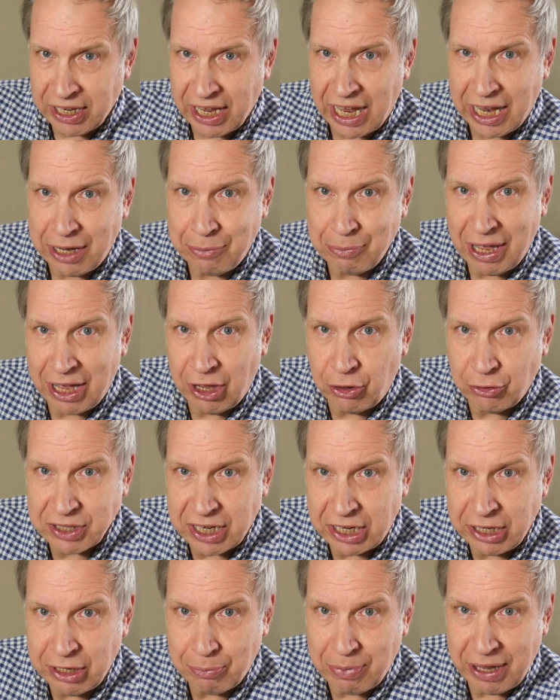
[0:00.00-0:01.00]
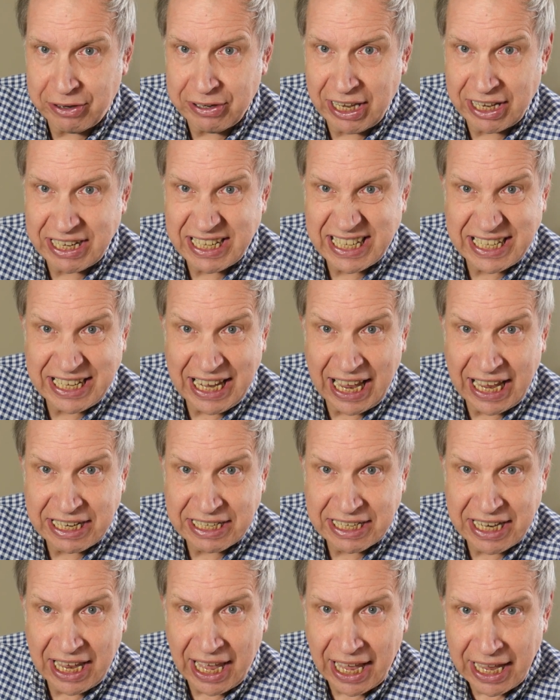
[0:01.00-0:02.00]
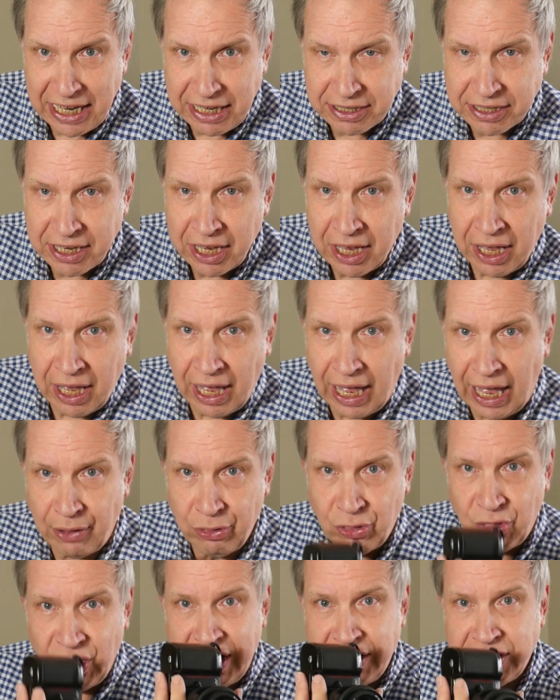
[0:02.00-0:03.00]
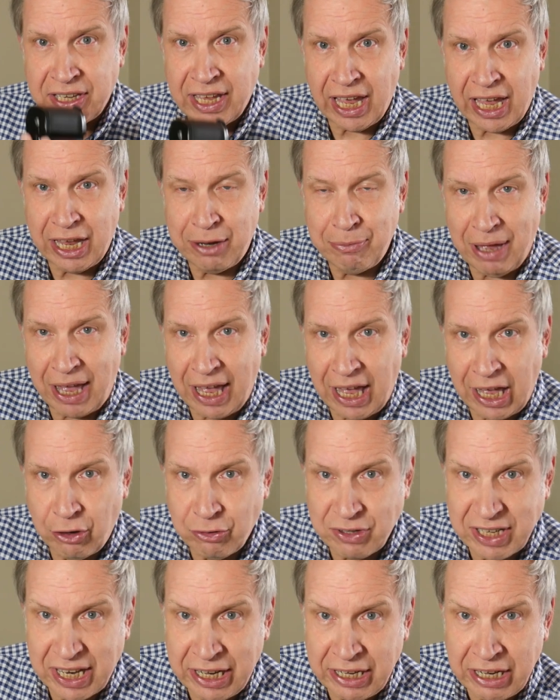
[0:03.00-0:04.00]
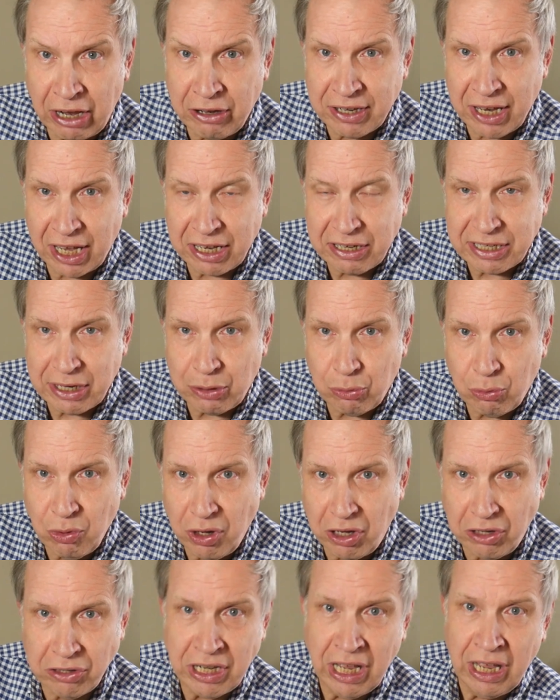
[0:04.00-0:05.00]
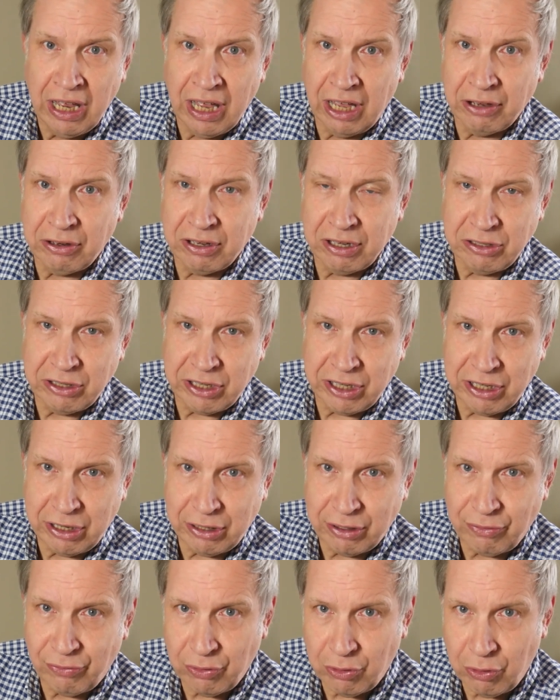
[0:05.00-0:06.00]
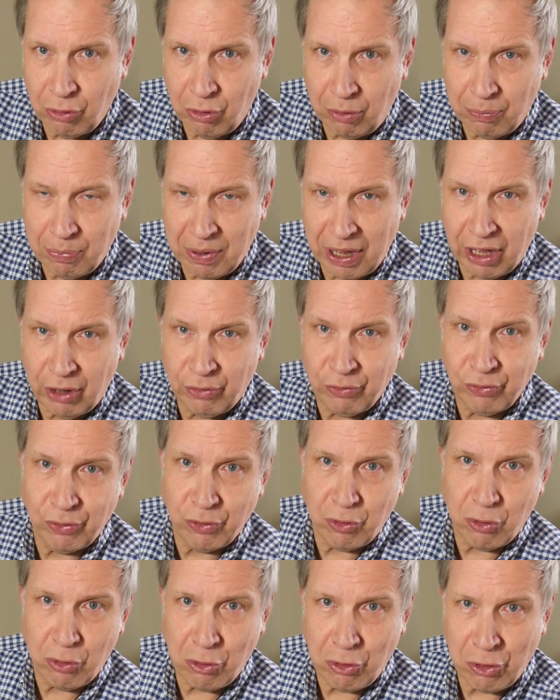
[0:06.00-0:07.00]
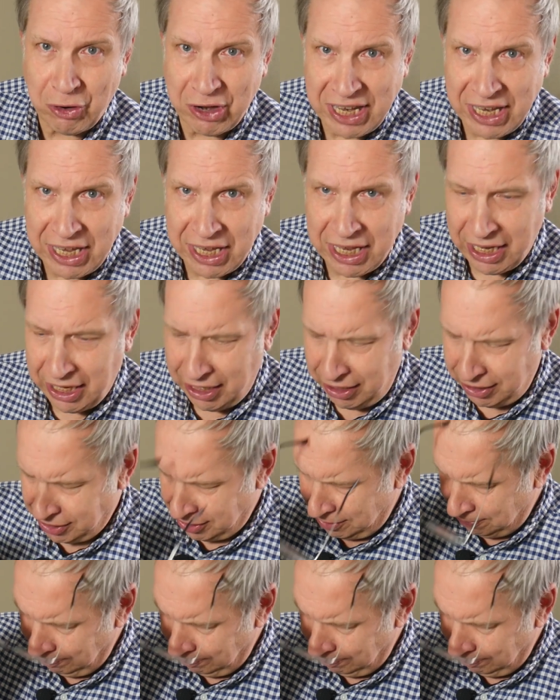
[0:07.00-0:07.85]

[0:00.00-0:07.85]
came out in about 1988, and this came out in 91 and continued for about 4 years.